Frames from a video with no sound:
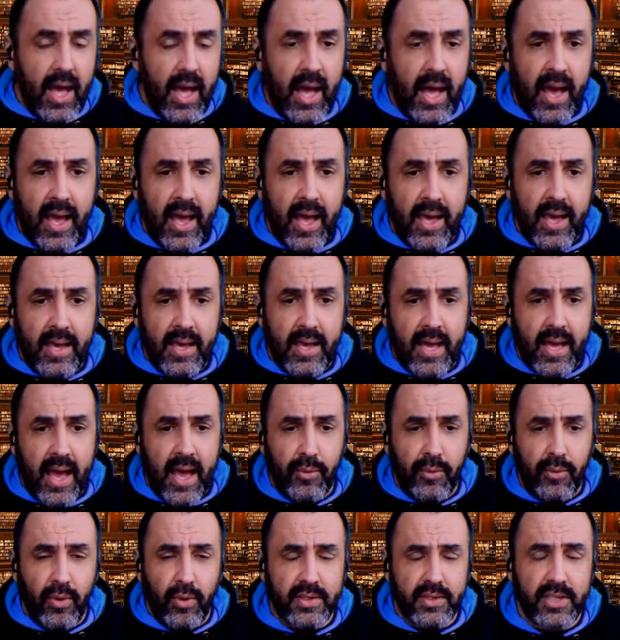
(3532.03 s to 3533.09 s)

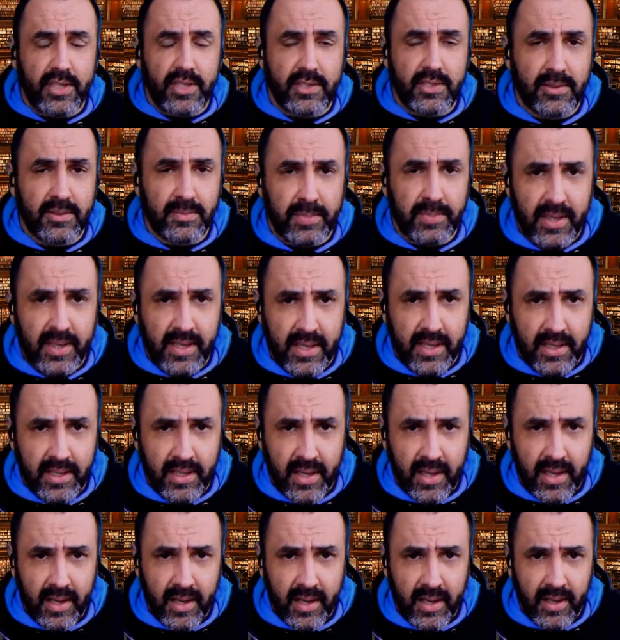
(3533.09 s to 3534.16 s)
I wanted to be
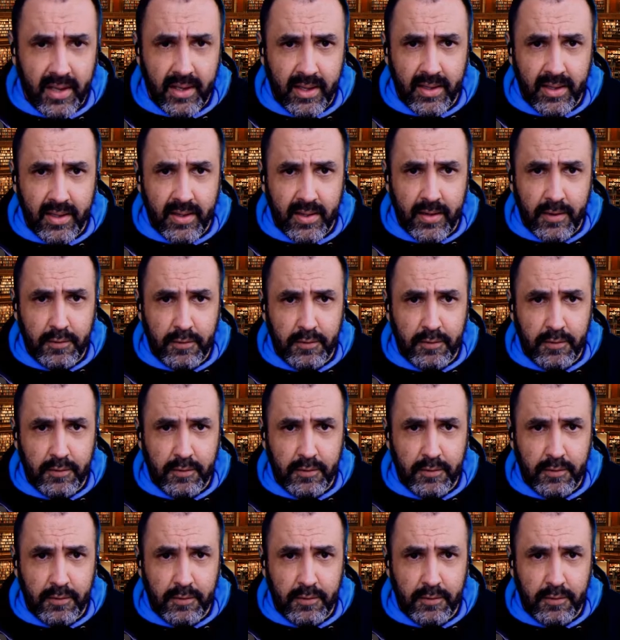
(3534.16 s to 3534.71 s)
a